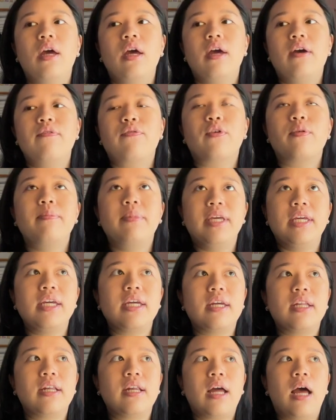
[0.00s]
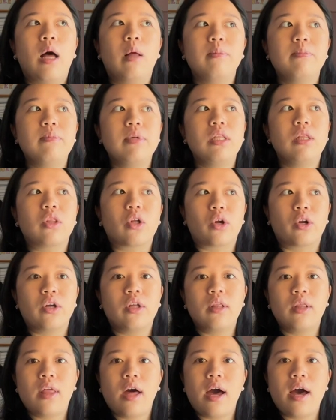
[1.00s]
for me, it helped me learn
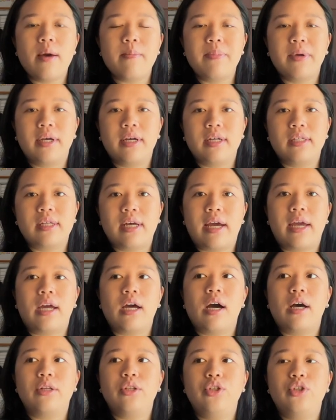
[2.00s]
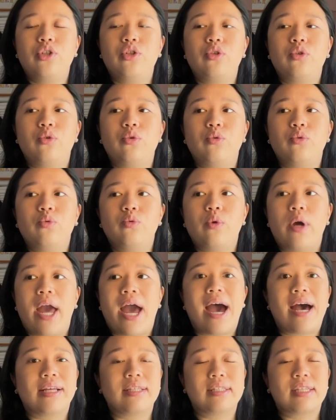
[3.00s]
a lot because I got to
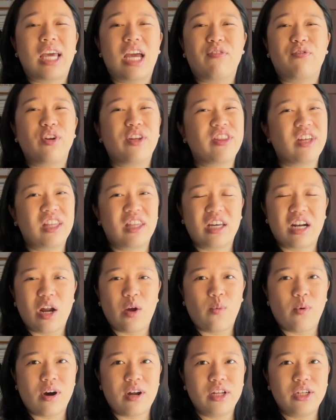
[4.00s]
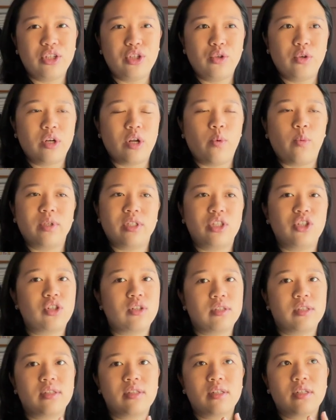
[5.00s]
ask everything that I wanted to, and I wasn't
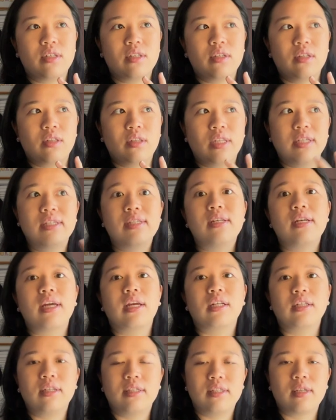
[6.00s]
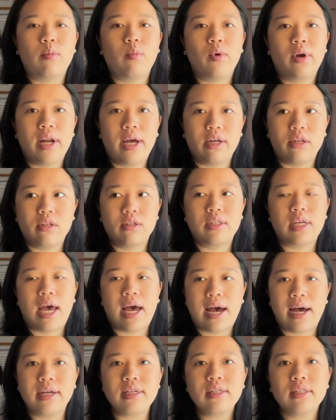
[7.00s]
just listening to someone else
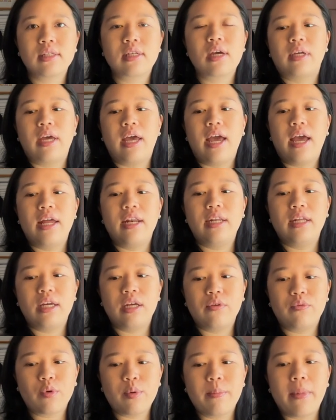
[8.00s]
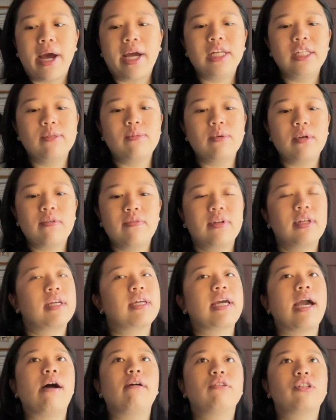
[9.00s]
ask. And it reminds me of an
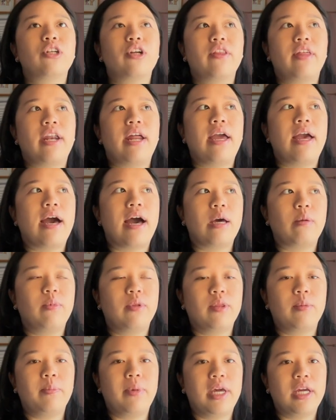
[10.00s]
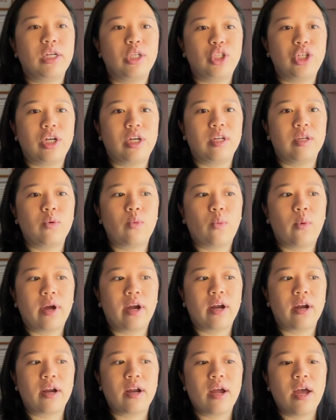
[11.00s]
encounter that I had with a patient
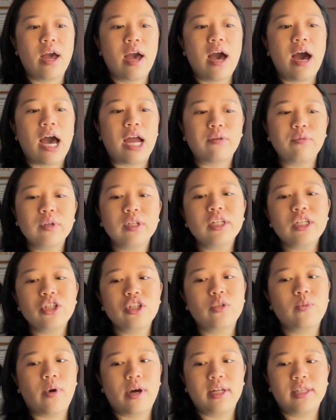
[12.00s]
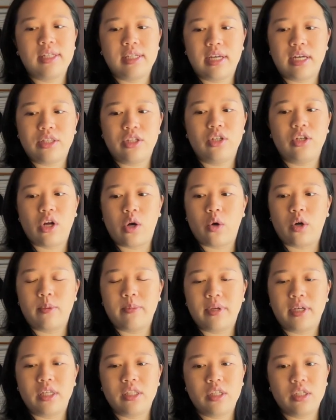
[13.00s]
where I really just wanted to get to know her
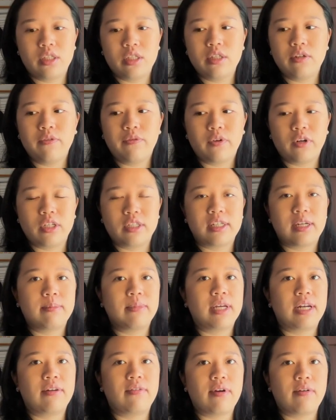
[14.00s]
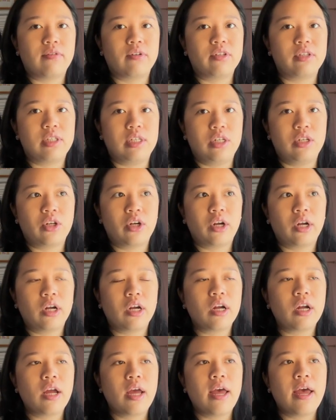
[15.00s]
because this is the first time that I've ever seen her.